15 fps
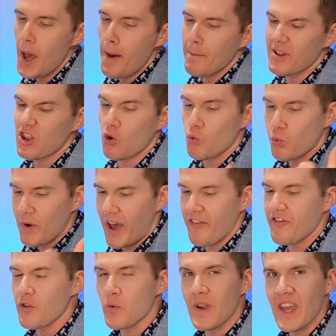but the
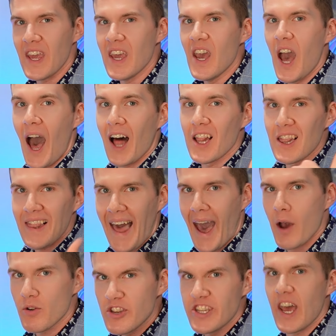referee
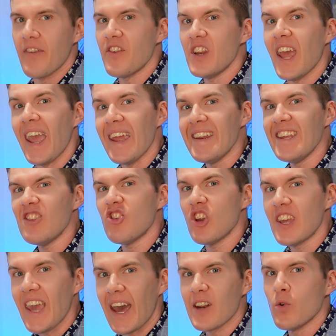allowed Devin Haney to
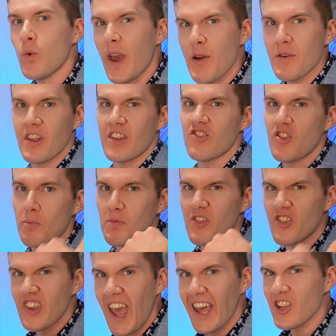get away with a
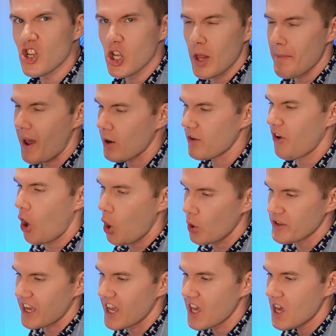substantial amount of
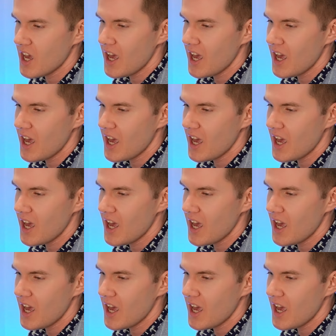holding,